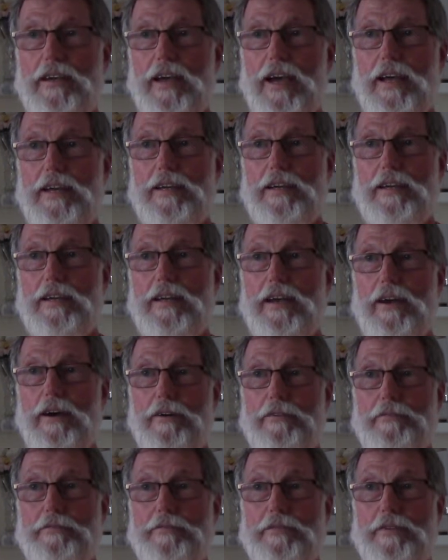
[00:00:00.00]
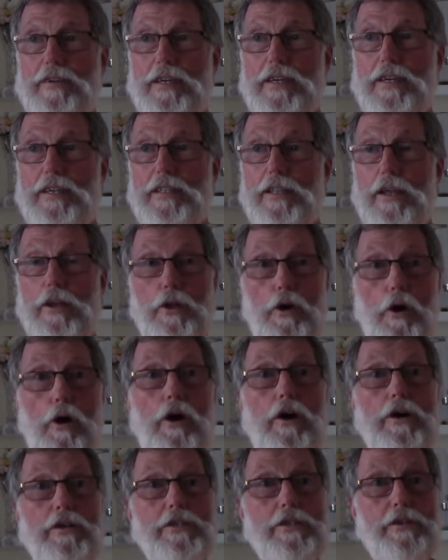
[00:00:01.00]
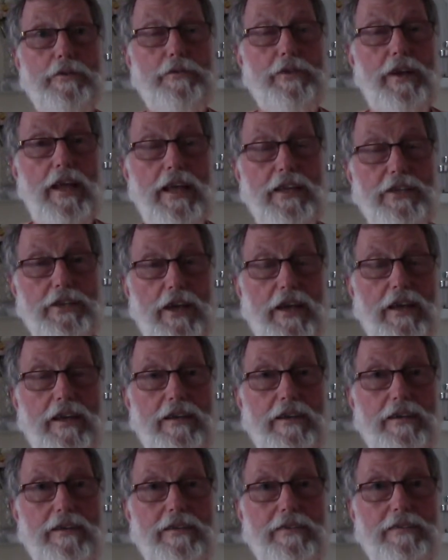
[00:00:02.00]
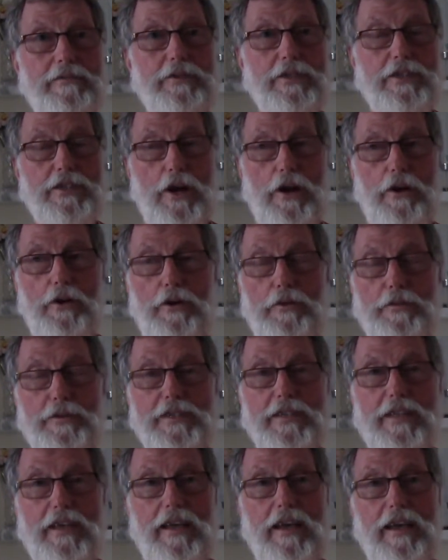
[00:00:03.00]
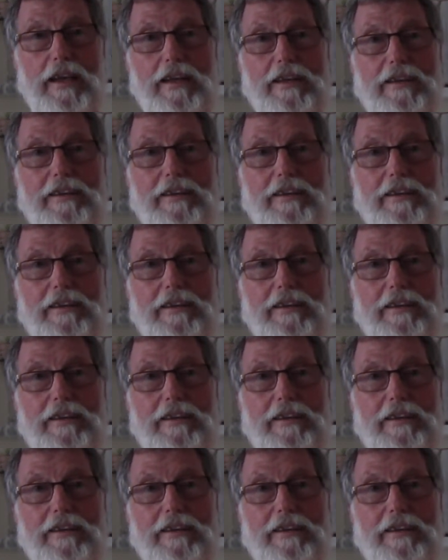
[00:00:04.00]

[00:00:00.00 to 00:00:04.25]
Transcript: and of the laws of nature, which are always there,